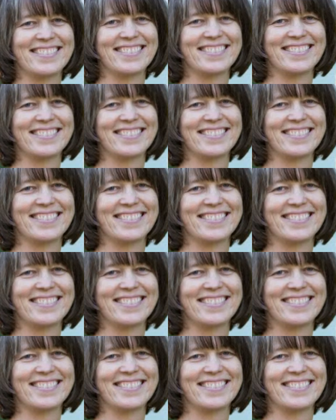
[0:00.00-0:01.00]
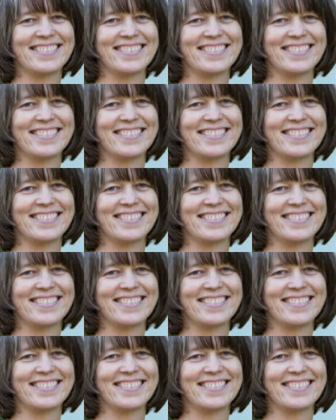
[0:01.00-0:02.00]

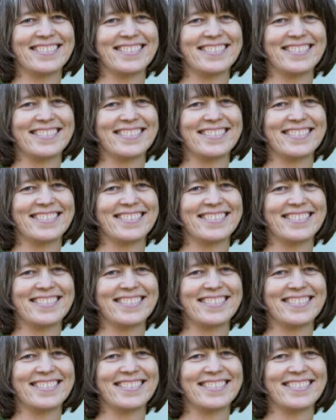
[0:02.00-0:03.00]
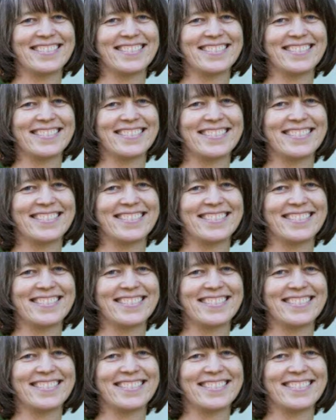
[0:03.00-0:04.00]

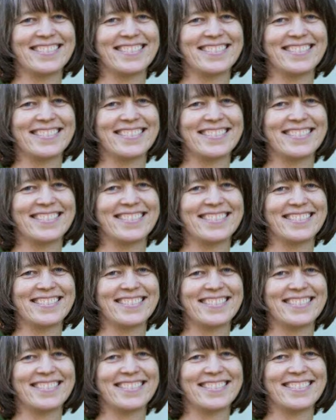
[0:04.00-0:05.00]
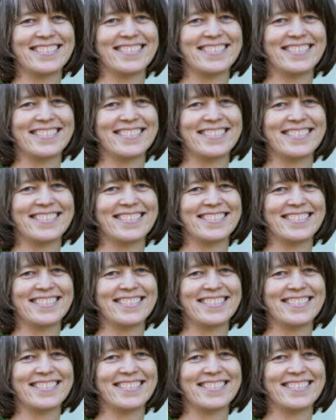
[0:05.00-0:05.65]
(not speaking)